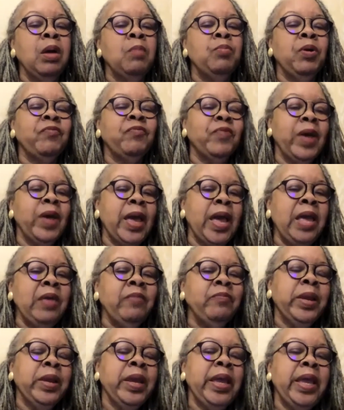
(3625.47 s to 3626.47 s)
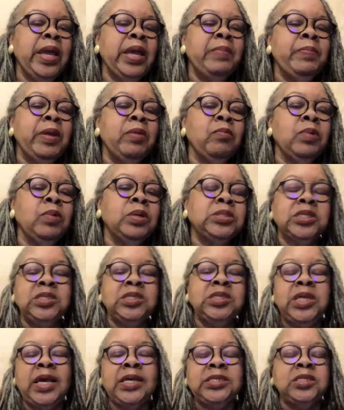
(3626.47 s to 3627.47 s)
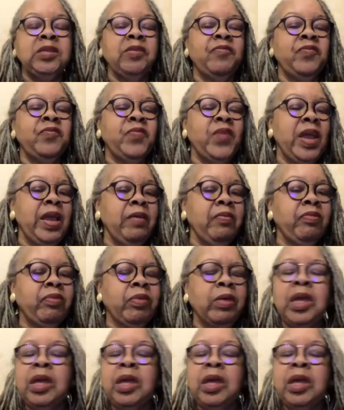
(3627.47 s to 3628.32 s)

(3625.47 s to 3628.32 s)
But for Abraham, it was a test of faith.